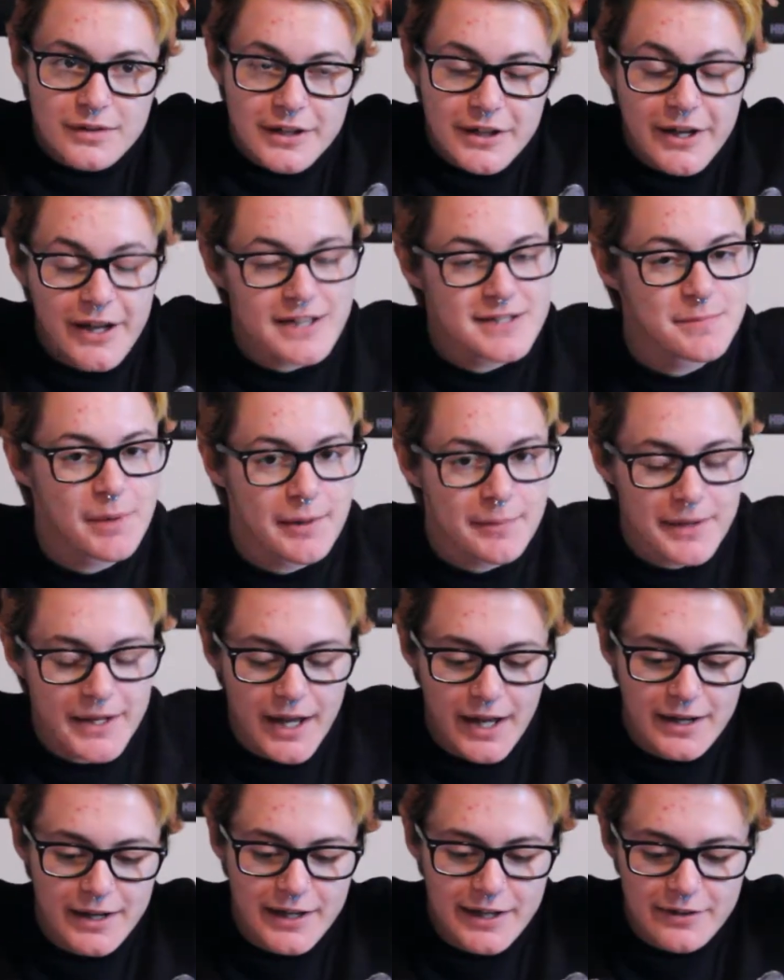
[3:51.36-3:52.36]
you guys probably
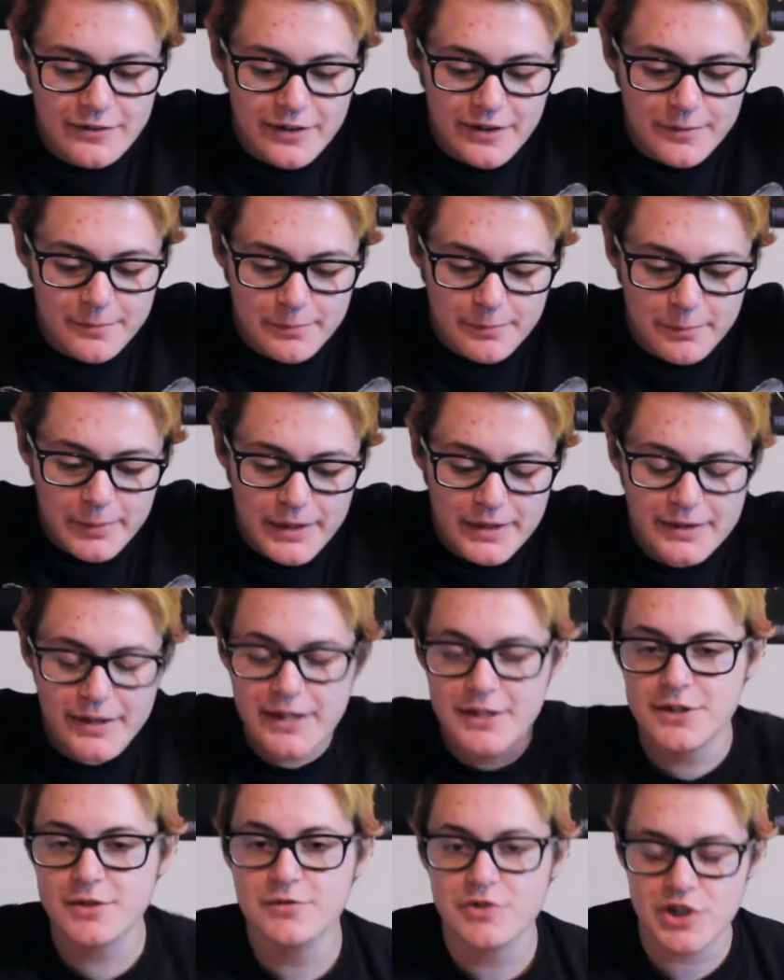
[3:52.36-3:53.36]
can't hear them, but
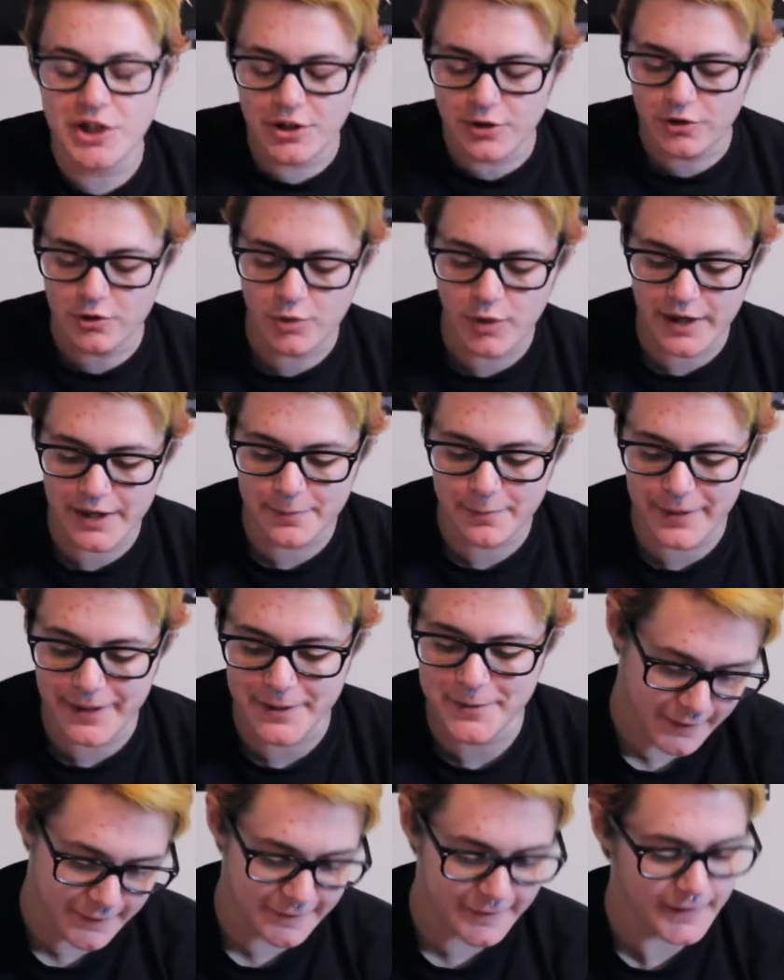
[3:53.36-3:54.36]
they do jingle quite a
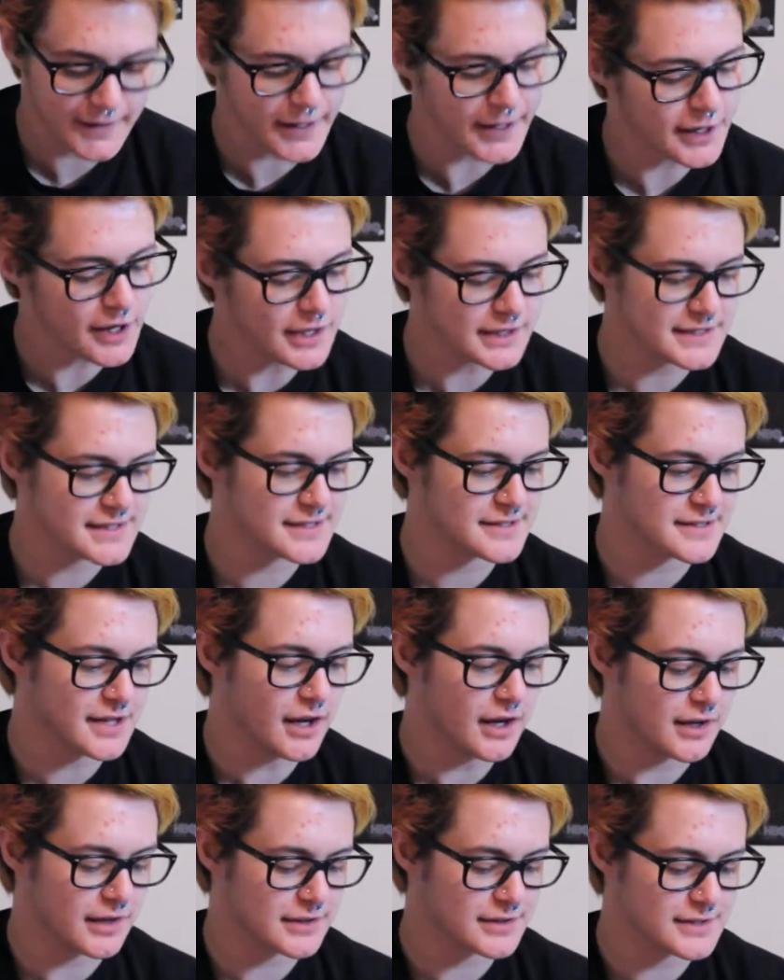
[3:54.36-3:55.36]
bit. I think I got
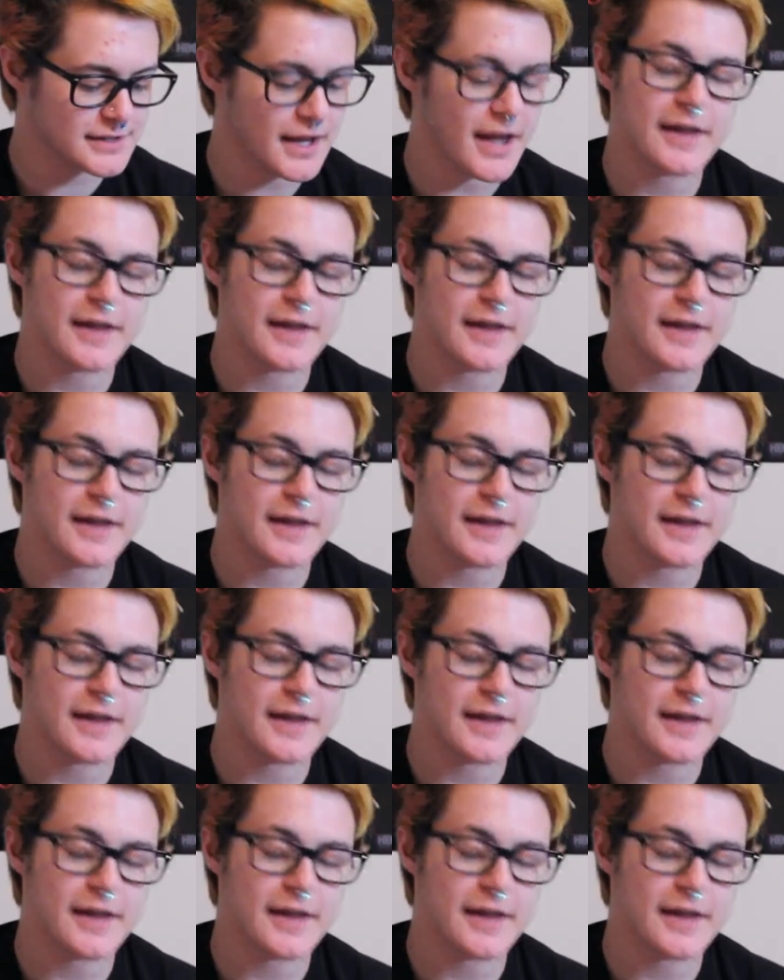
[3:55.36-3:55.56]
socks.